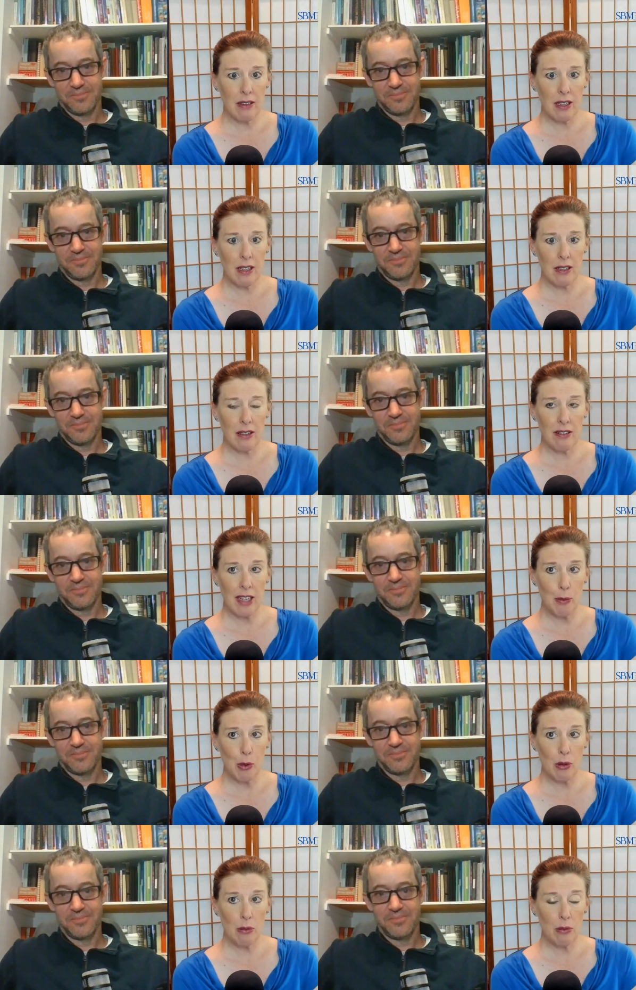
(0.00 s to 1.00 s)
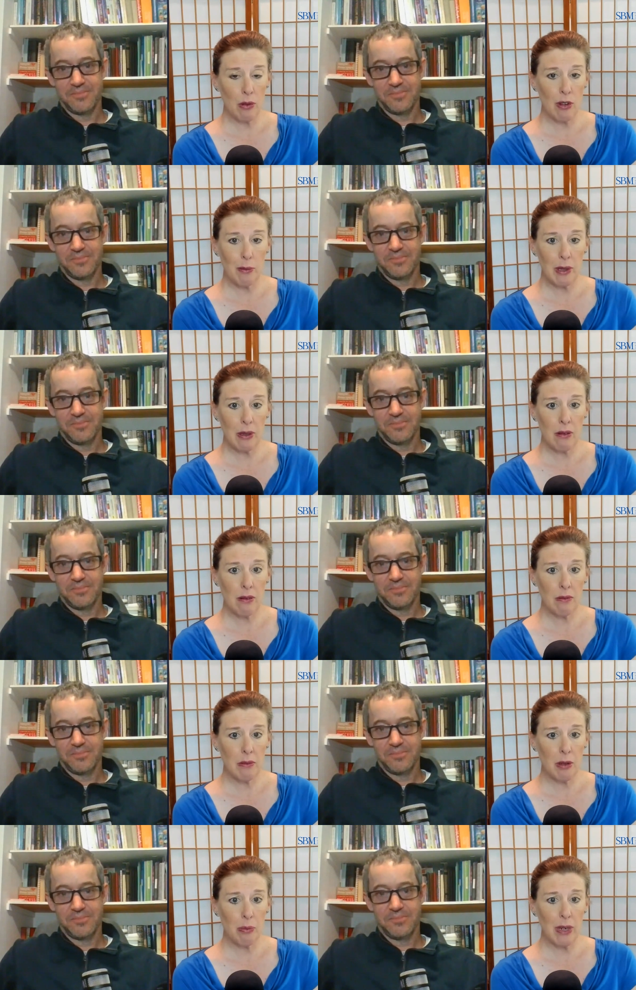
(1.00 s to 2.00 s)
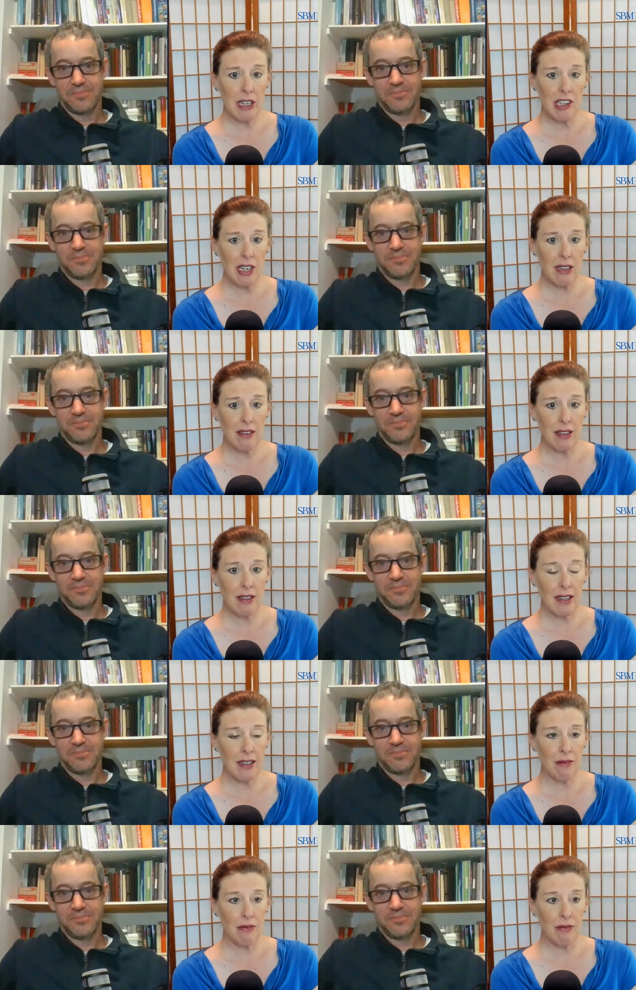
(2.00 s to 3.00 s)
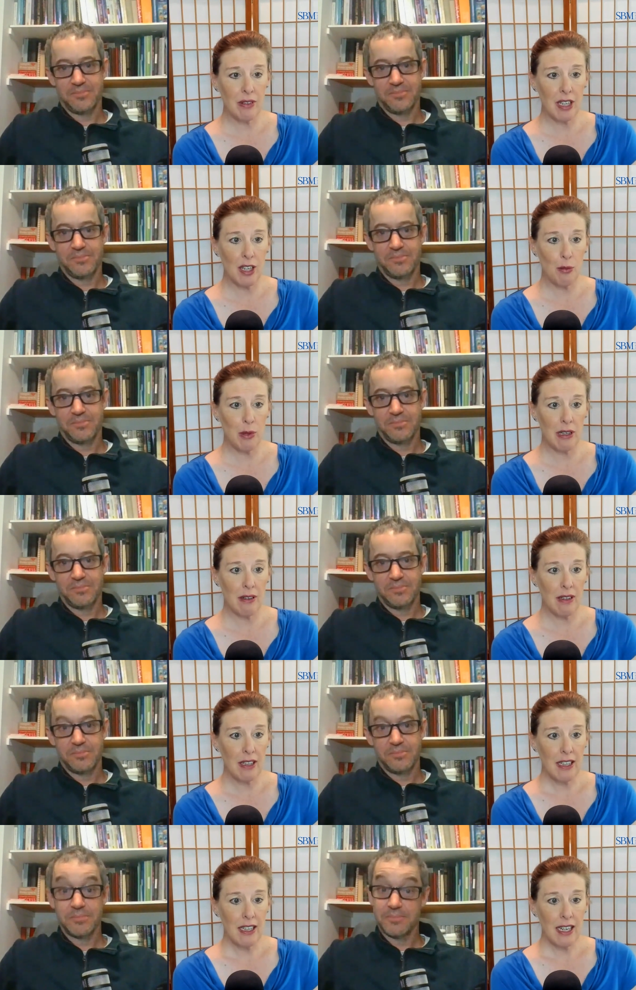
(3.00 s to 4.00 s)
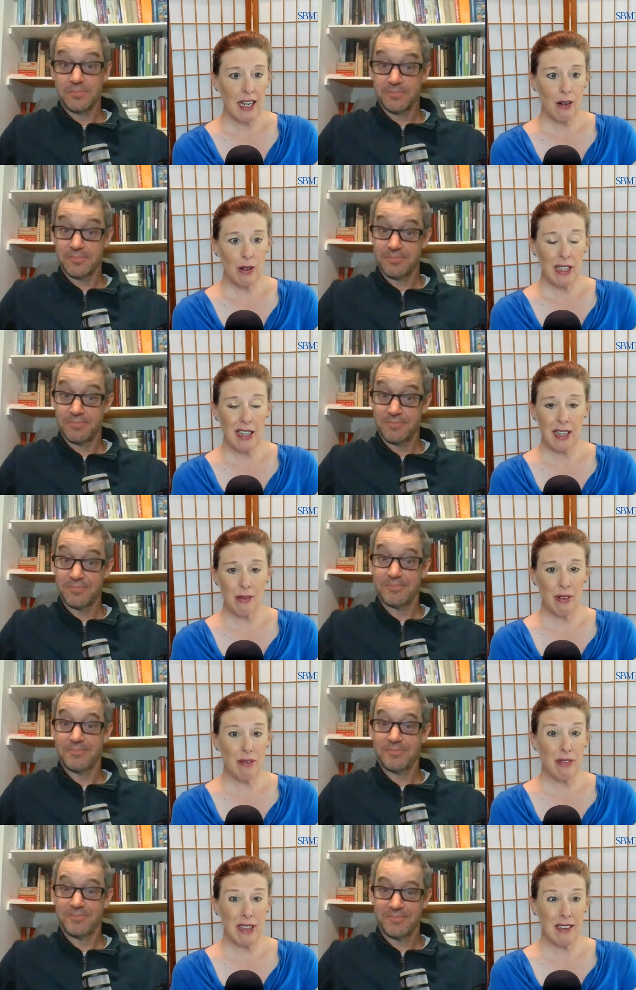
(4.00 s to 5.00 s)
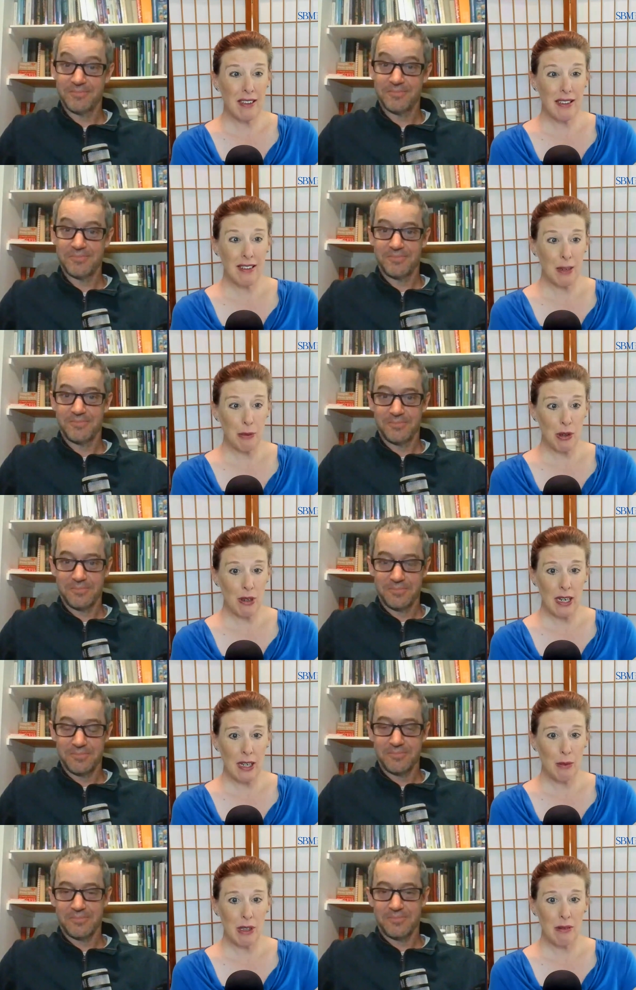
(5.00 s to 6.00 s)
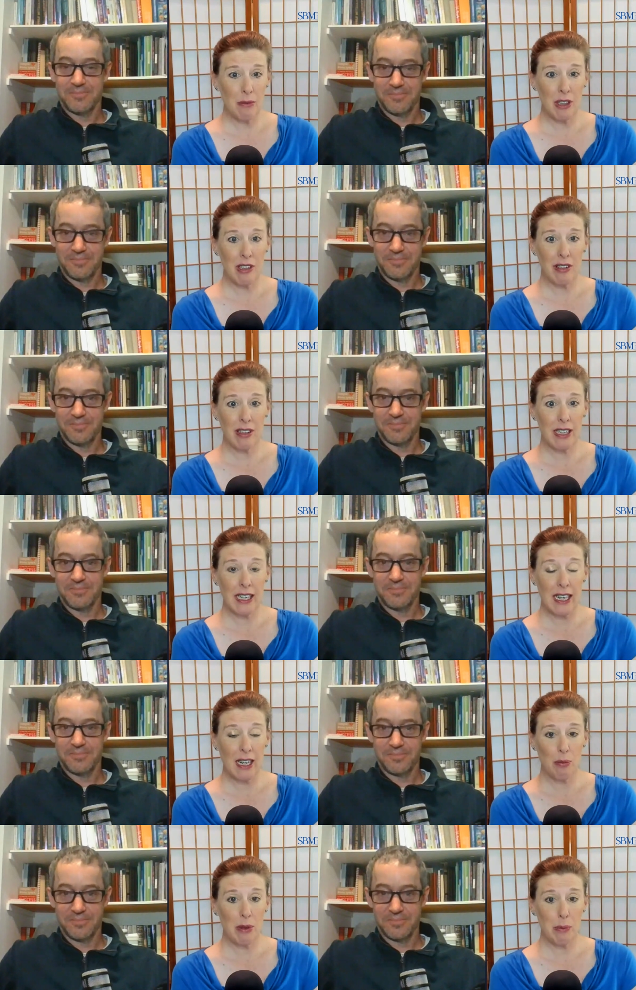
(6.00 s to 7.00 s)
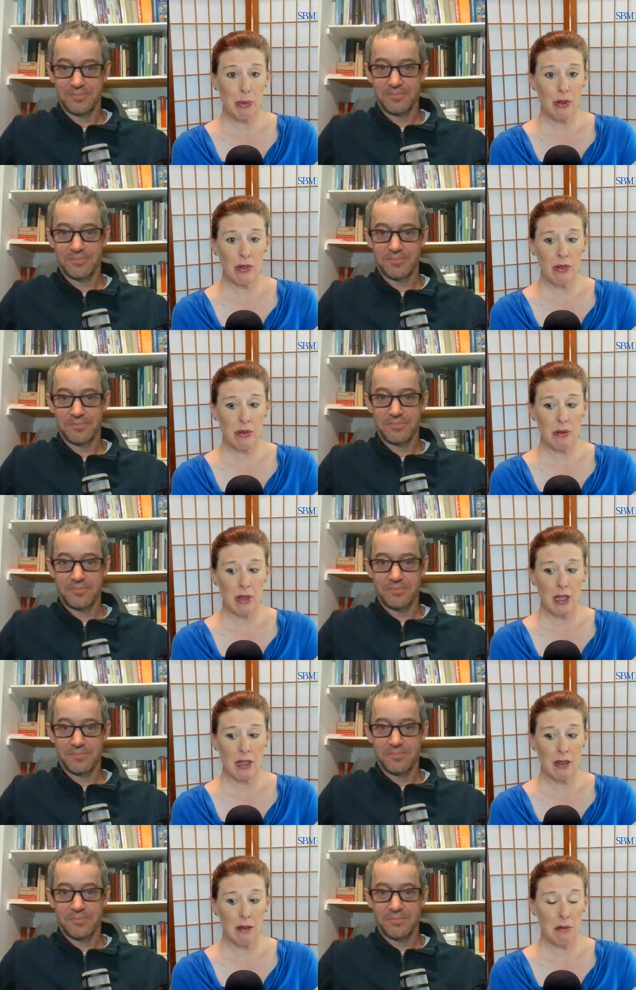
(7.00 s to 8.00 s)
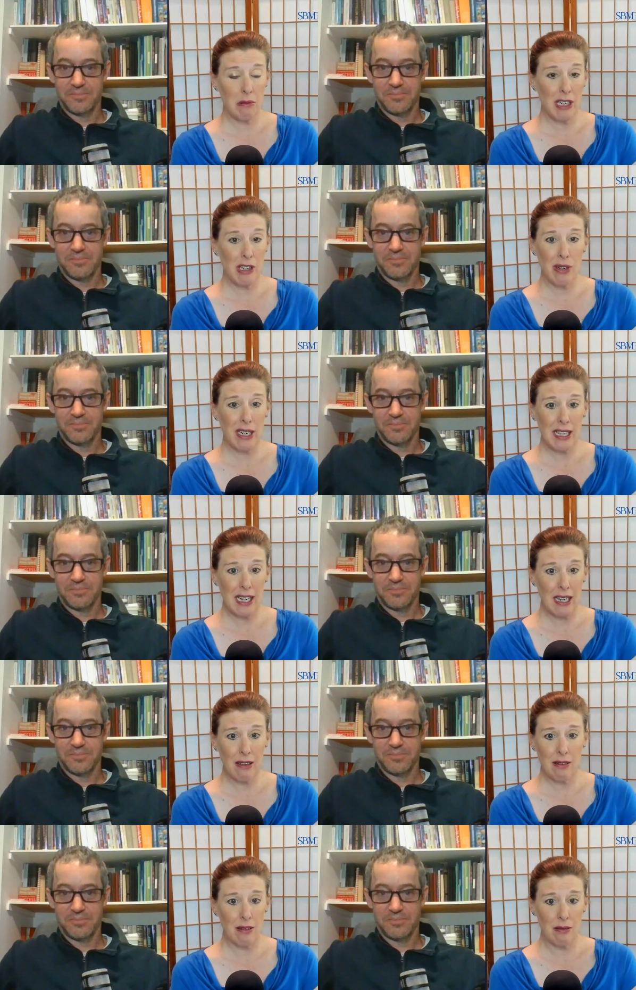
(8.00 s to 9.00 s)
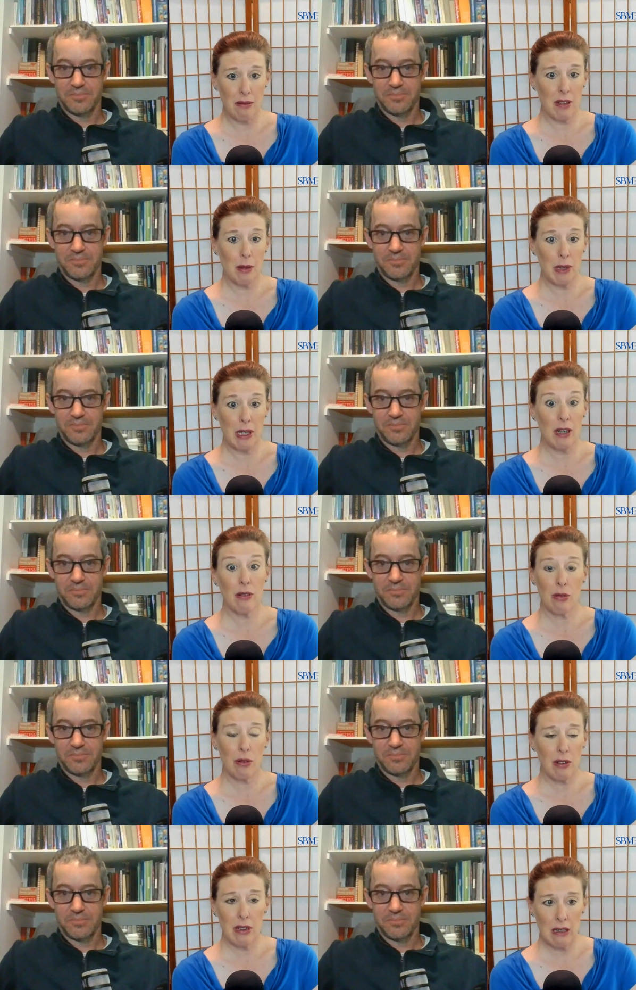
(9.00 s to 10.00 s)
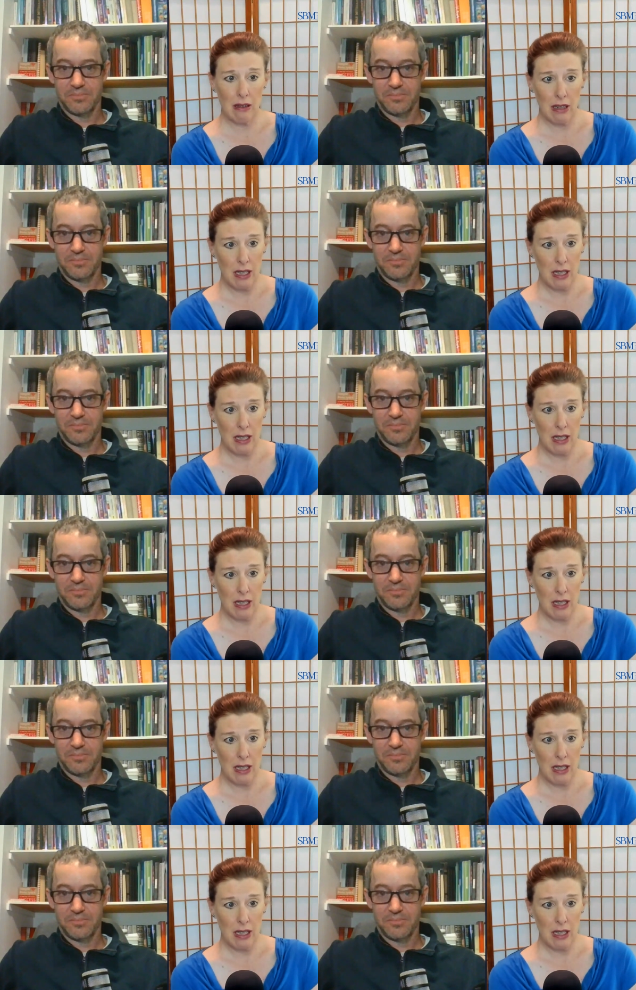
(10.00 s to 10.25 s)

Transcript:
Speaker 1: cyber criminal, Brett Johnson. I have him and how he kind of invented cybercrime and would just clean out people's E-trade accounts and, I mean, all sorts of things.